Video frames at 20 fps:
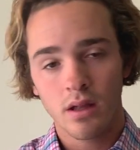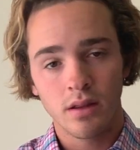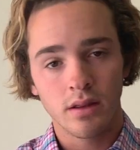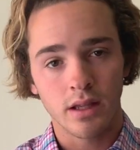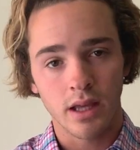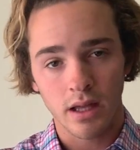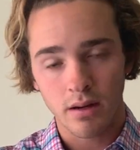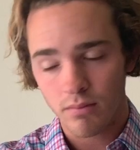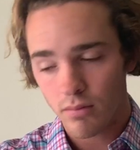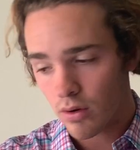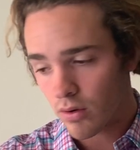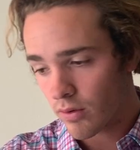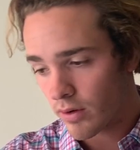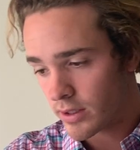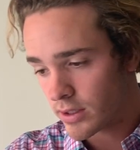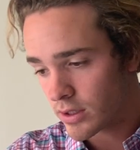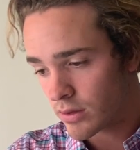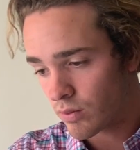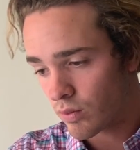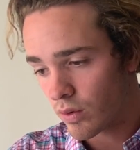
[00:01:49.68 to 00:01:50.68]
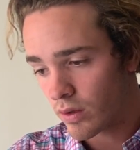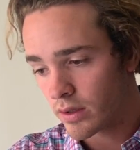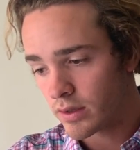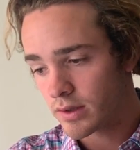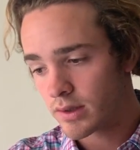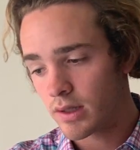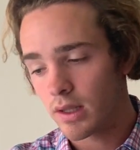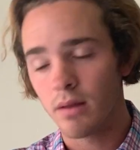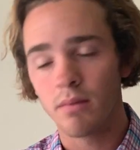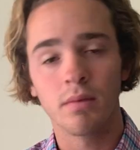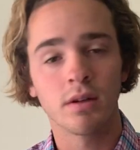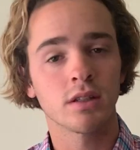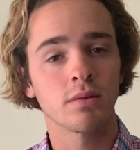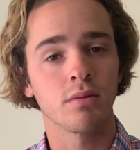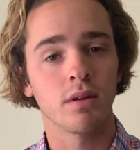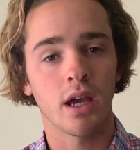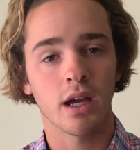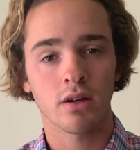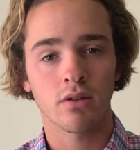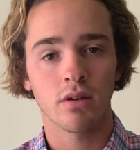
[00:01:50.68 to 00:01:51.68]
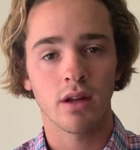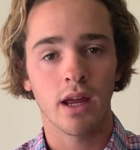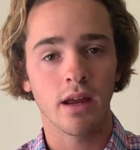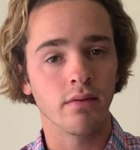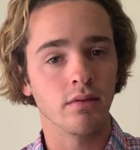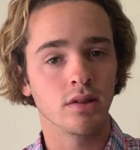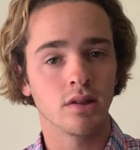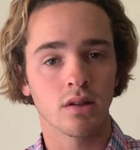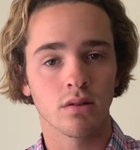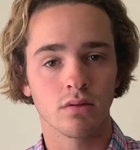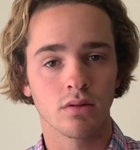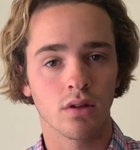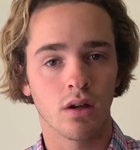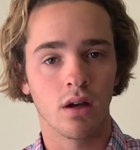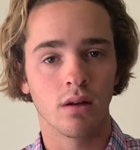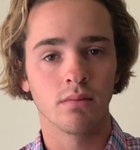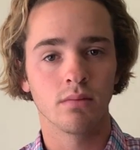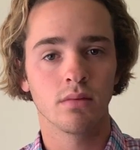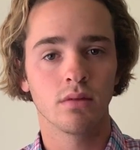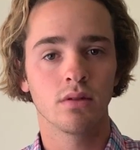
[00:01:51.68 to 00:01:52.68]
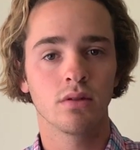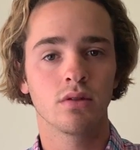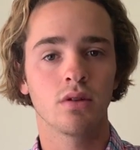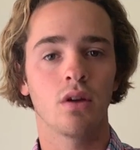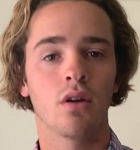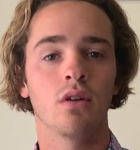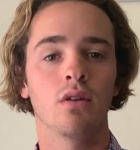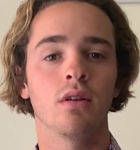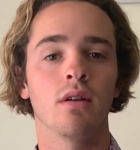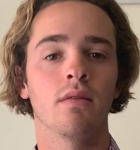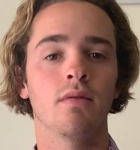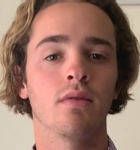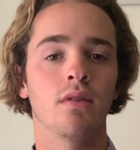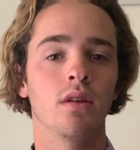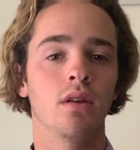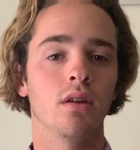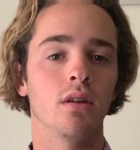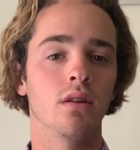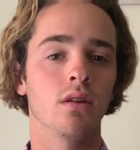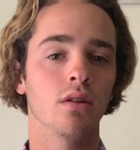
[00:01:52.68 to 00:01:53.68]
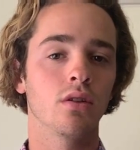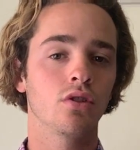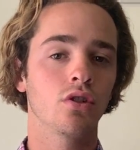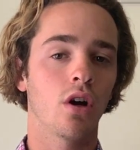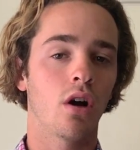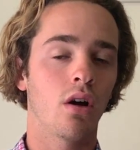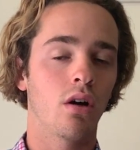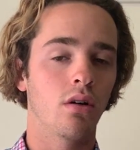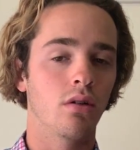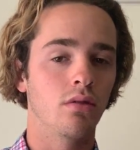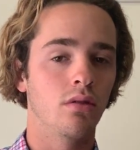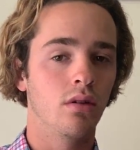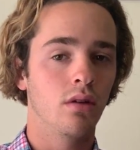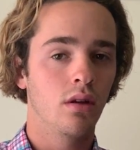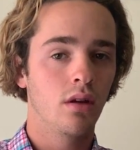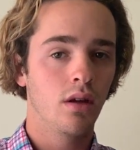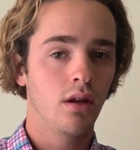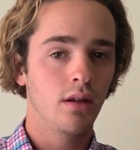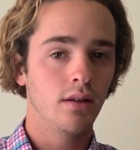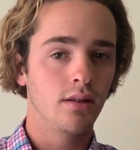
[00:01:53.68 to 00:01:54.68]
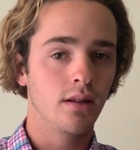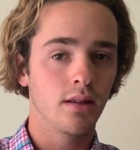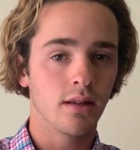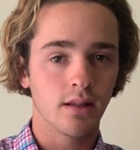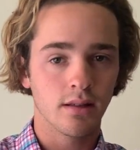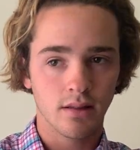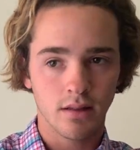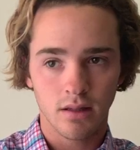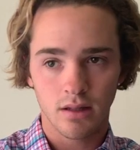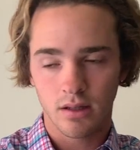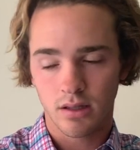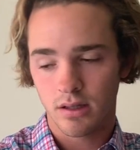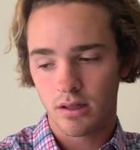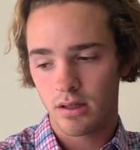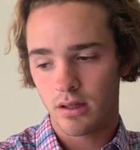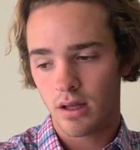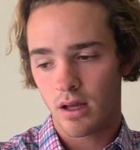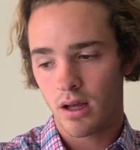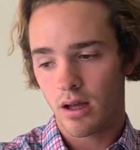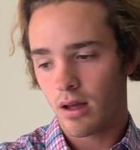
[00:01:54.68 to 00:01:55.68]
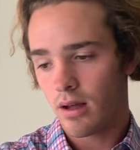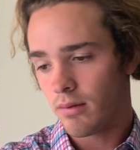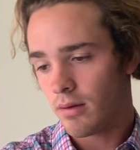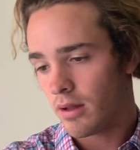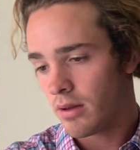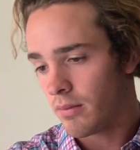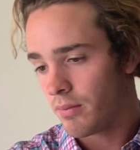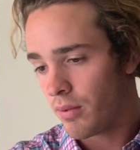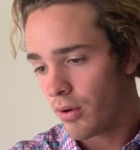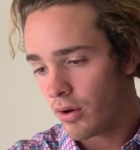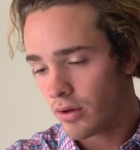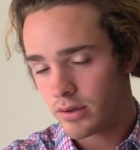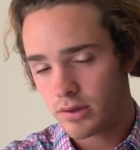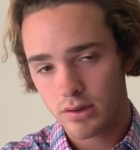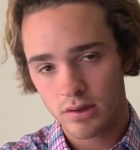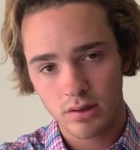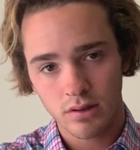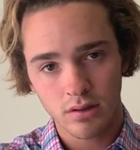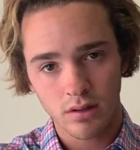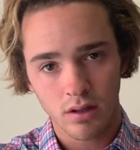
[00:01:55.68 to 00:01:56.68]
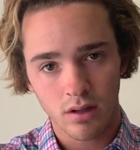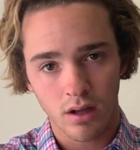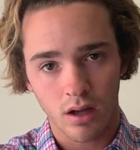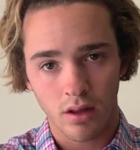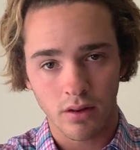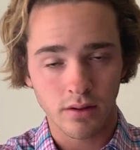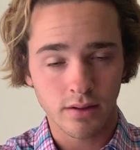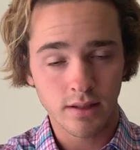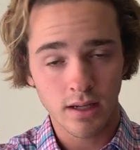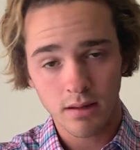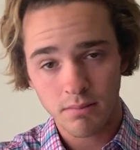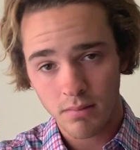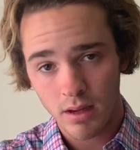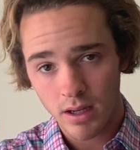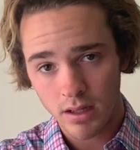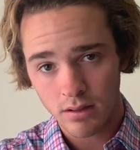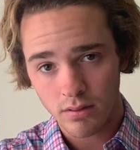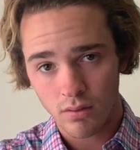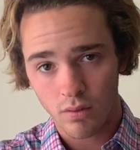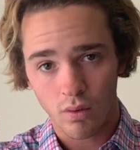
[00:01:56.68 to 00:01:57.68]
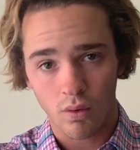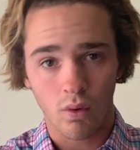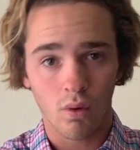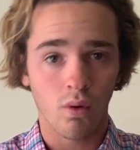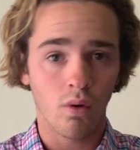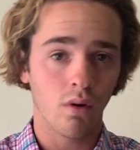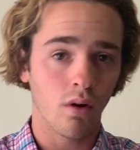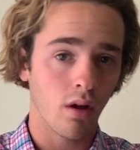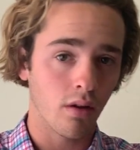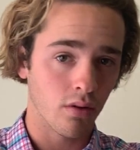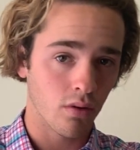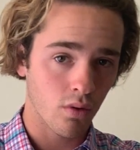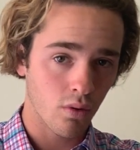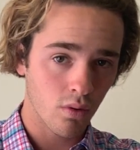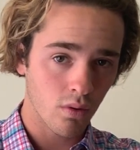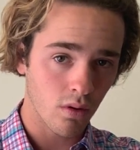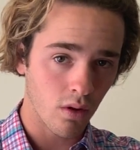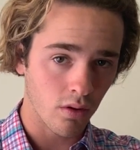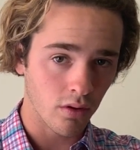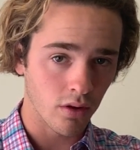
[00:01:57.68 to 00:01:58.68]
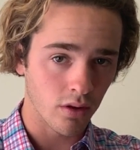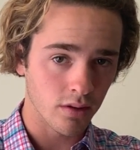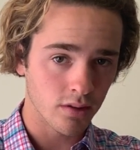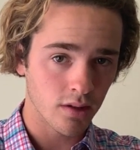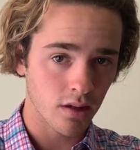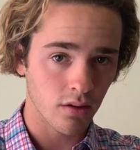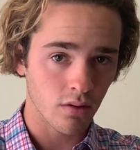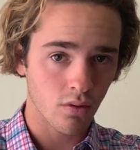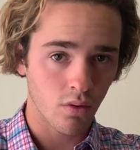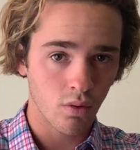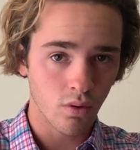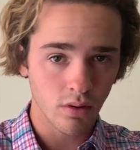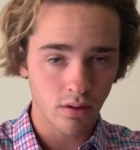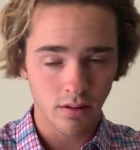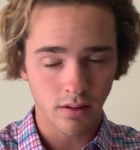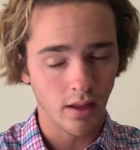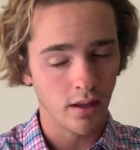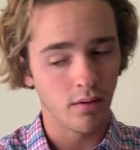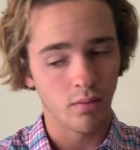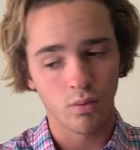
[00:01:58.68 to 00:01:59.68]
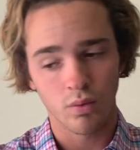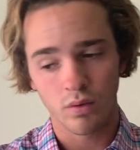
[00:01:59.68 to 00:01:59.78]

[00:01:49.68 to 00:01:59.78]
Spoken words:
The added moderation was it must be accurate every single time. So if the child didn't get to the other person, other teammate, or on the other side of the court, then it